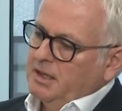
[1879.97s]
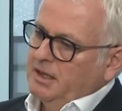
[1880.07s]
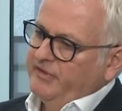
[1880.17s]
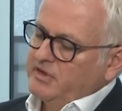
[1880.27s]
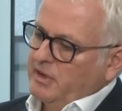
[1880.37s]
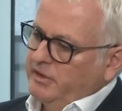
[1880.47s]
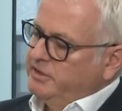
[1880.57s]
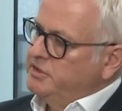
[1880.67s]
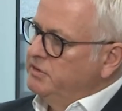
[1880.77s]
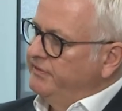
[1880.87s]
if it's under
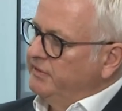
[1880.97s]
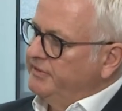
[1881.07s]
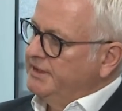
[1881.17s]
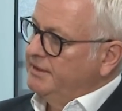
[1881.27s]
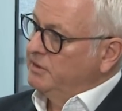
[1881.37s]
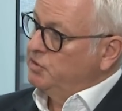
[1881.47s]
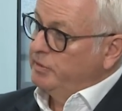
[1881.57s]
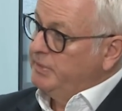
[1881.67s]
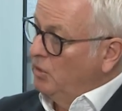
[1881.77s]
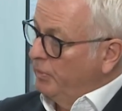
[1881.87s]
250, there
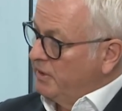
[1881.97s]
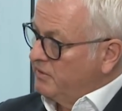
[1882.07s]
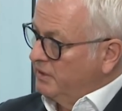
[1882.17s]
should be no personal